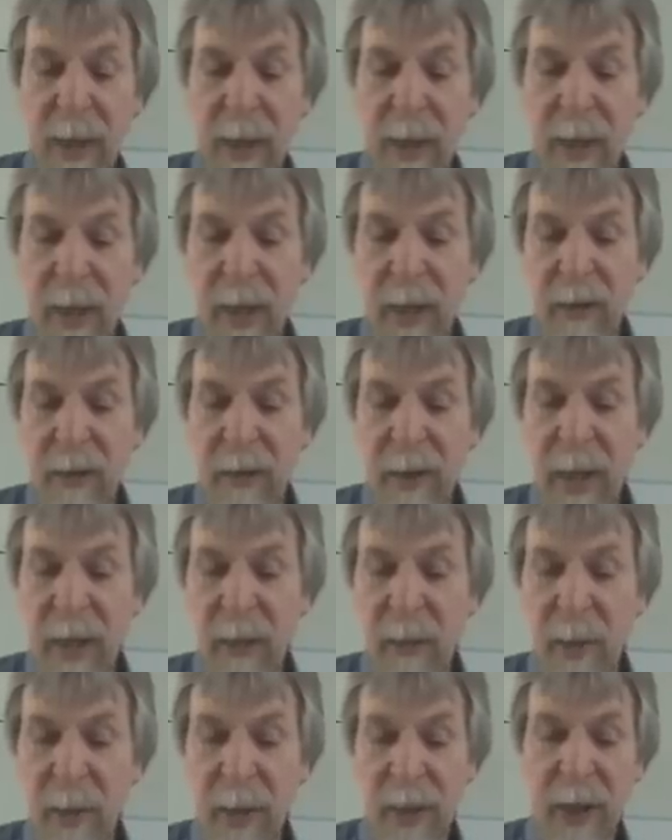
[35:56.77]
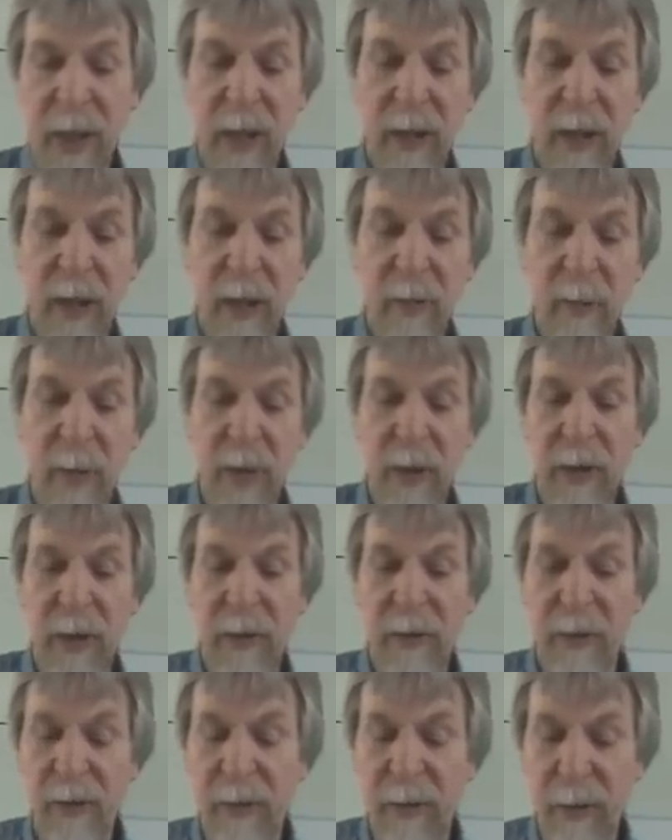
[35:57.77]
then we cannot model
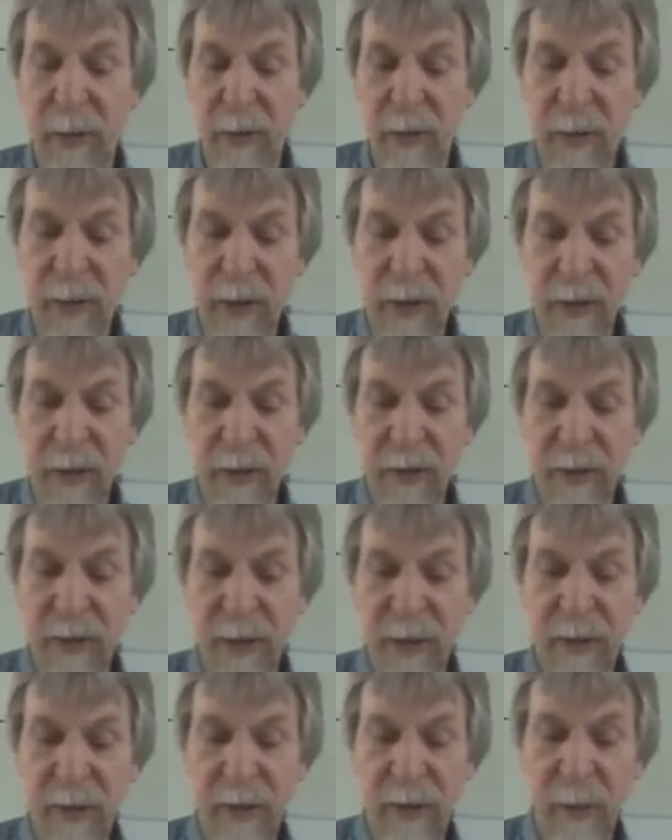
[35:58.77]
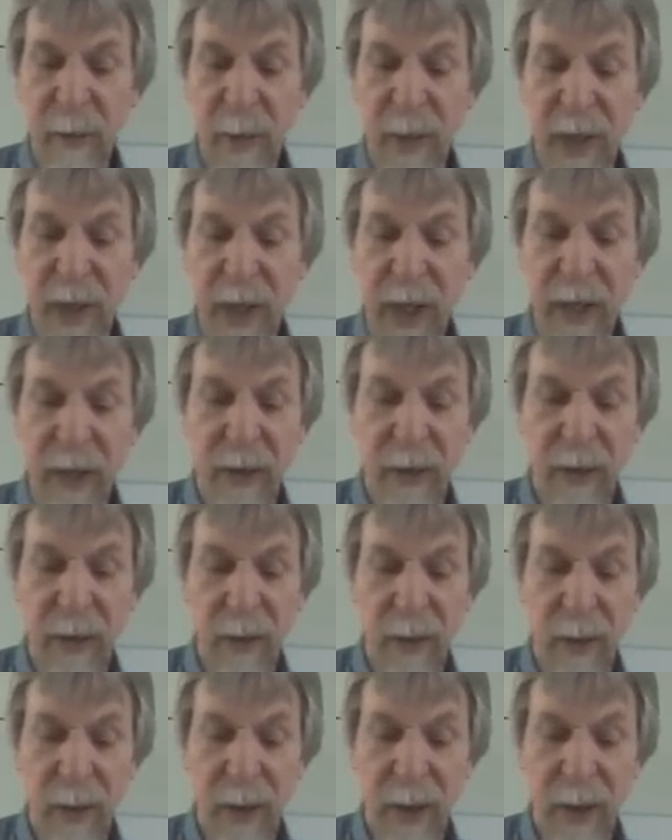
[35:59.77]
this using these simple AND and OR